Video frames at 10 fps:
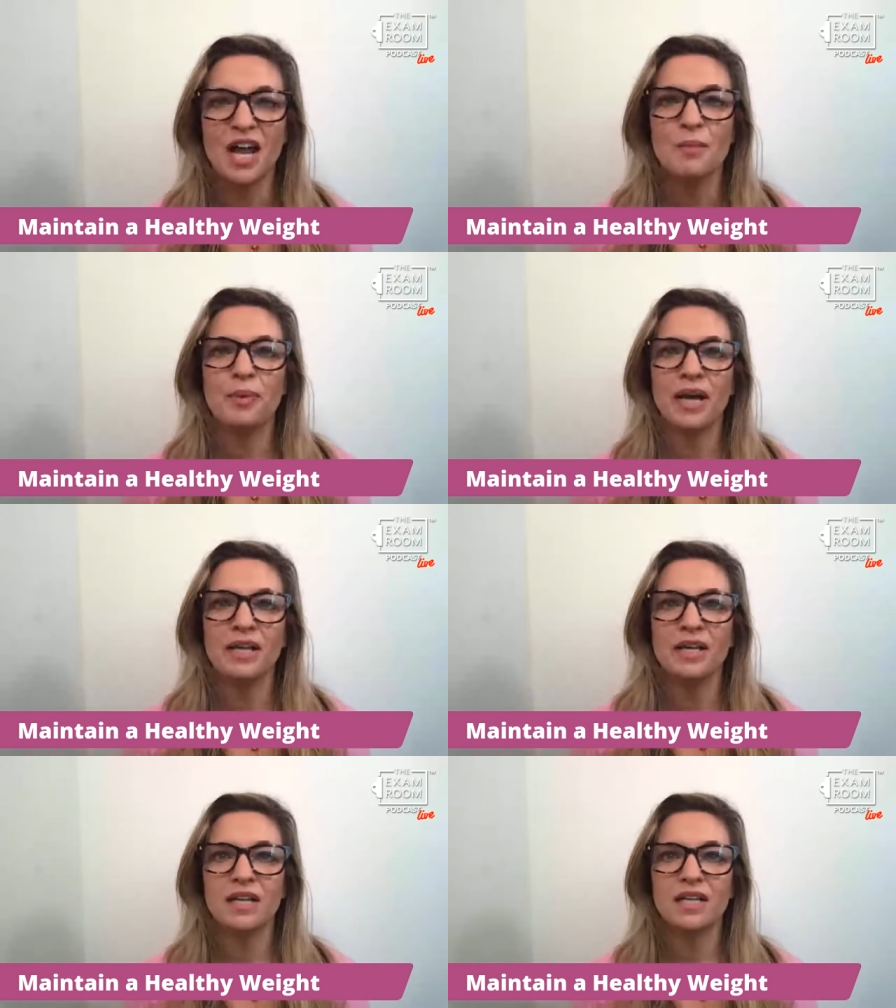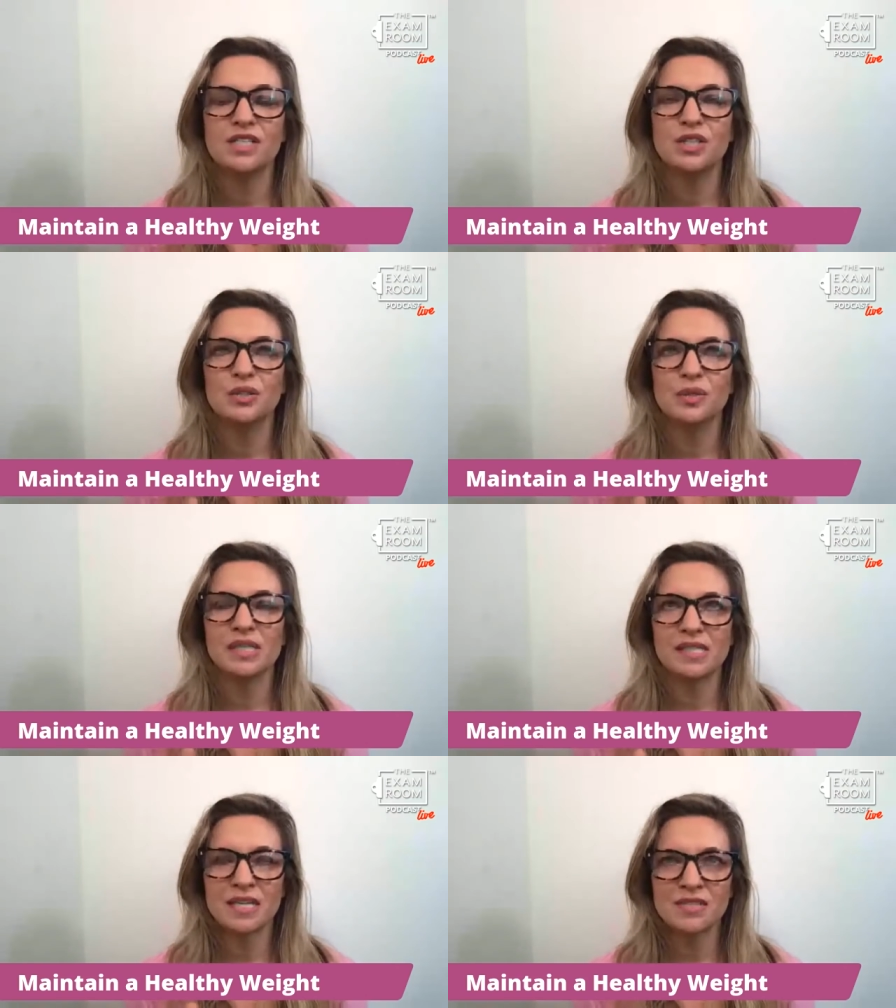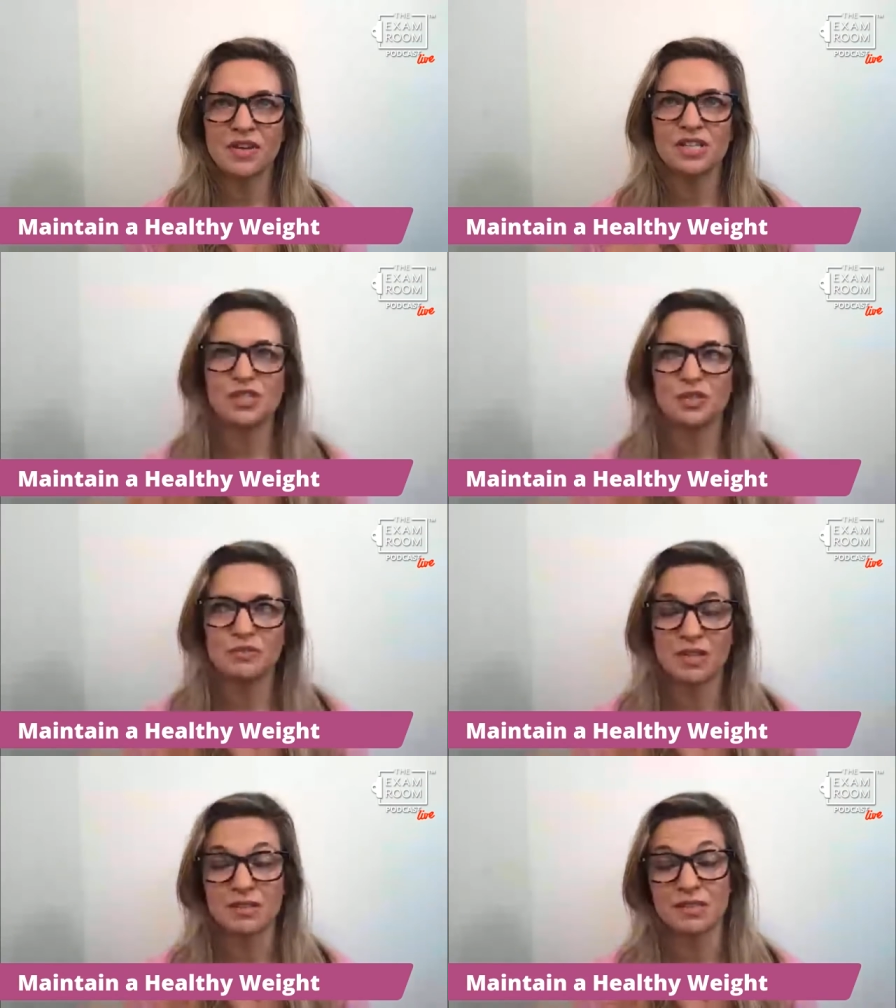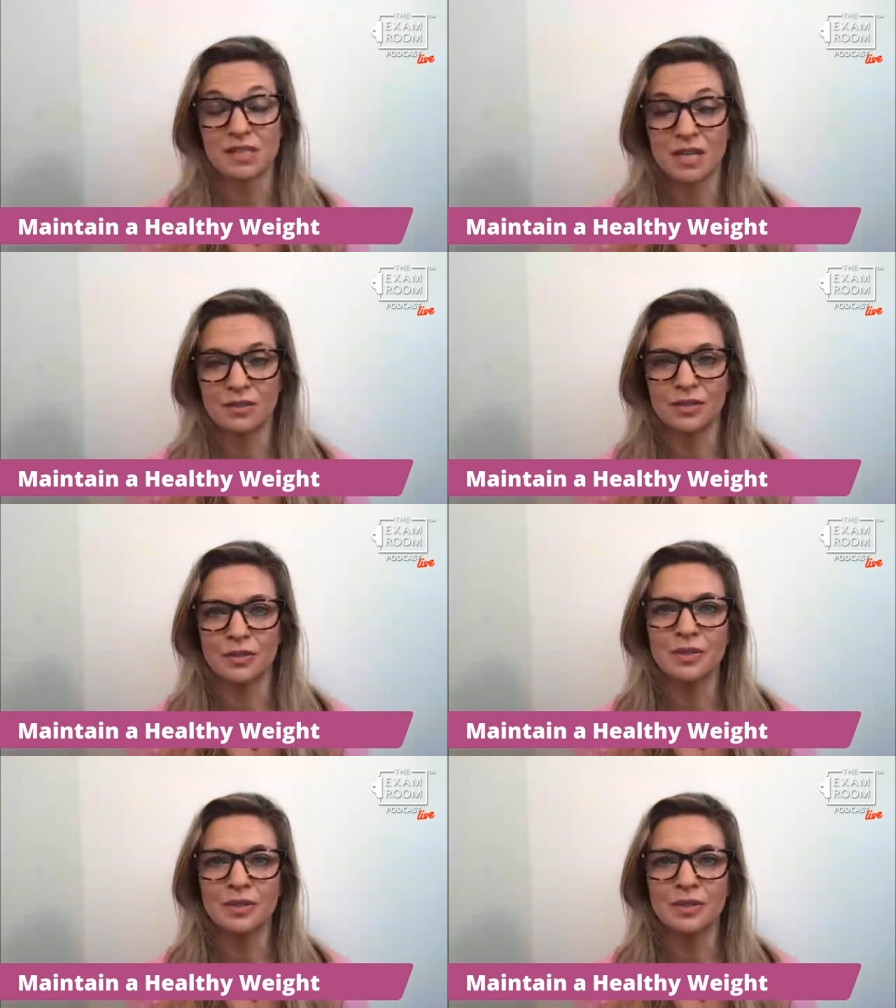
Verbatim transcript: But to incentivize you, not to scare you,